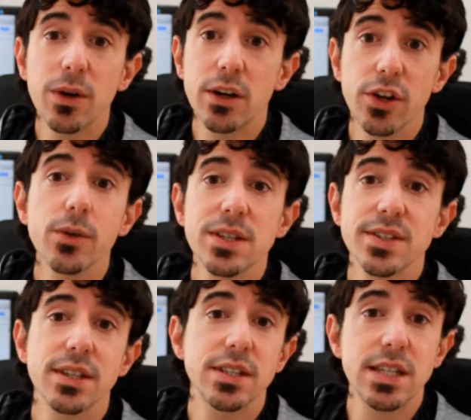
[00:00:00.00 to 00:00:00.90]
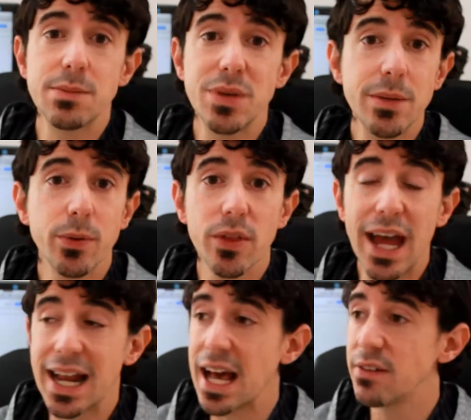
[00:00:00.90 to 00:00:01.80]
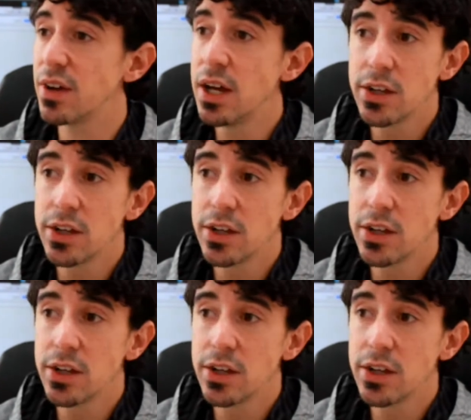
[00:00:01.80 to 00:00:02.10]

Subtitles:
where you can see people that have,